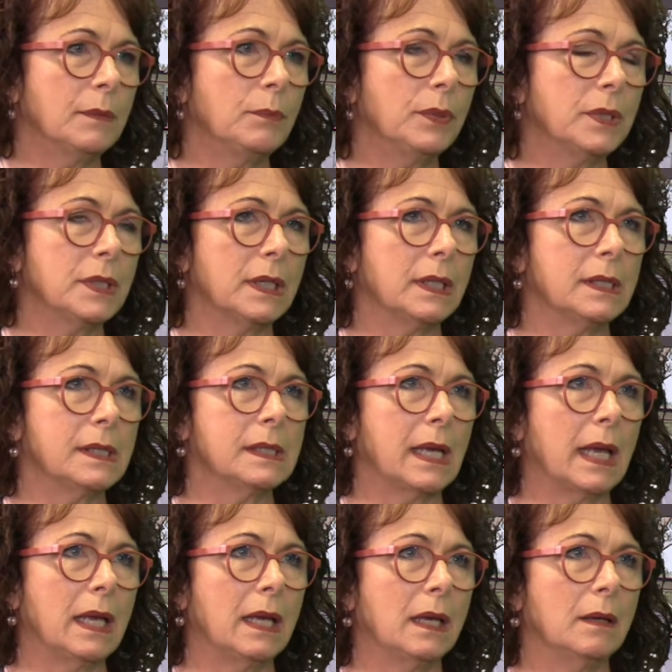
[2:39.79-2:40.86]
Bridget is
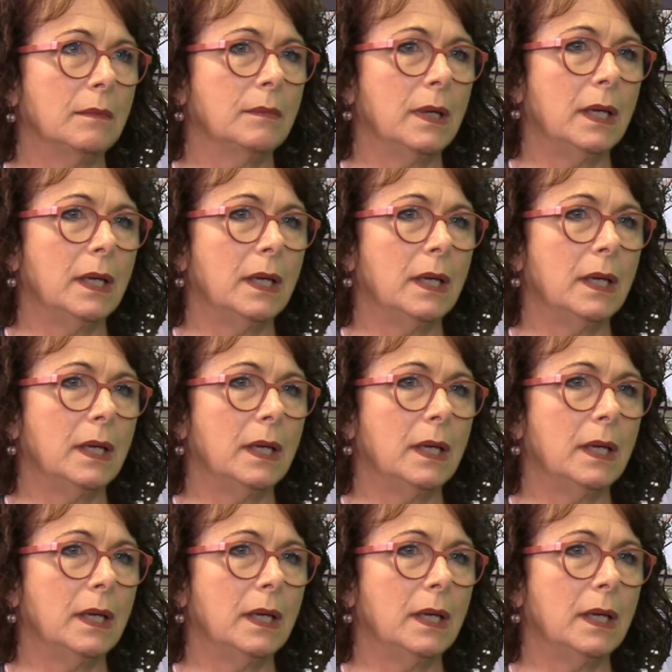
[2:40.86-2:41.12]
a